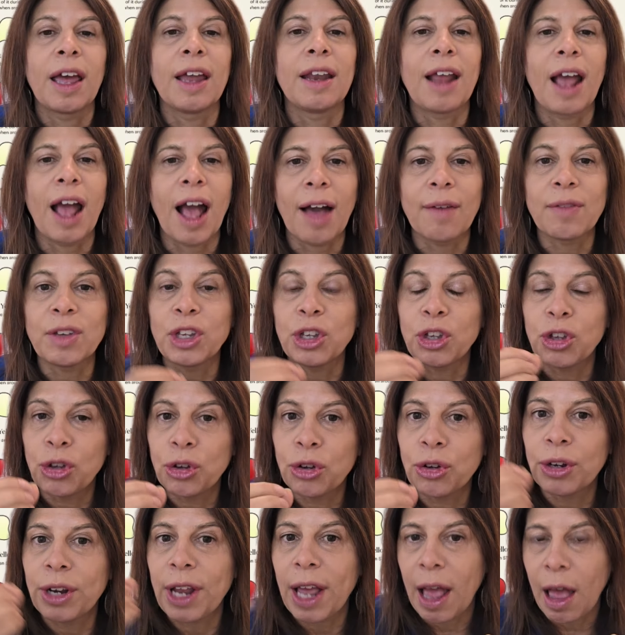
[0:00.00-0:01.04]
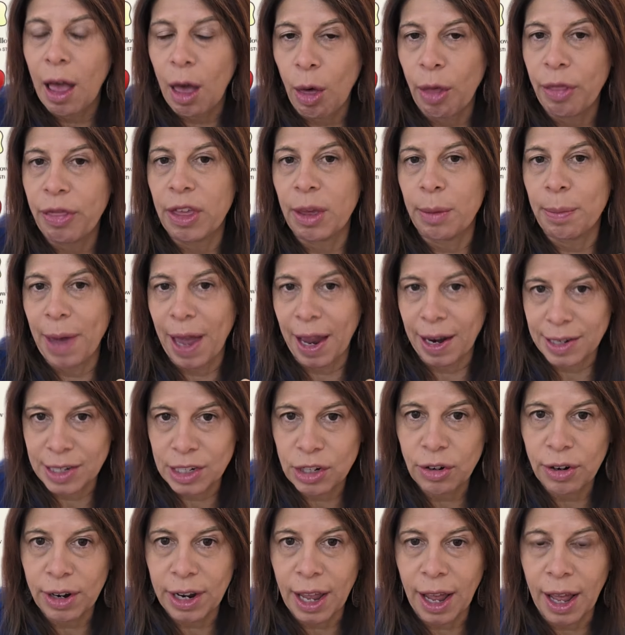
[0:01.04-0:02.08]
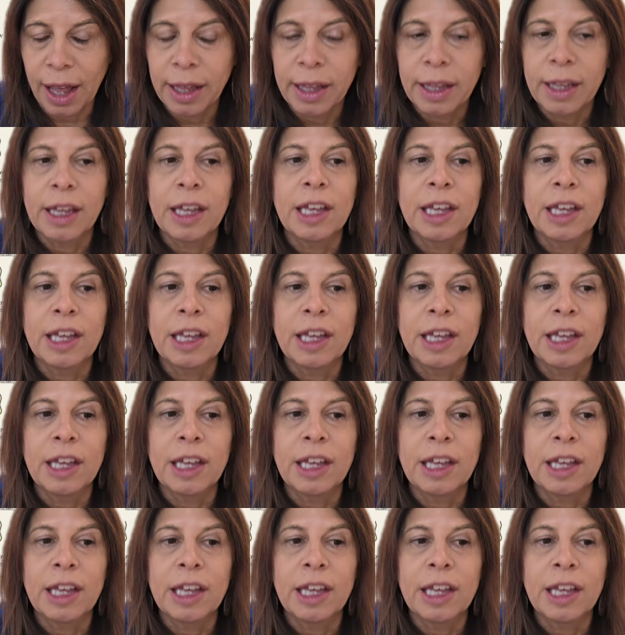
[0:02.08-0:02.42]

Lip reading: and having good, healthy bacteria.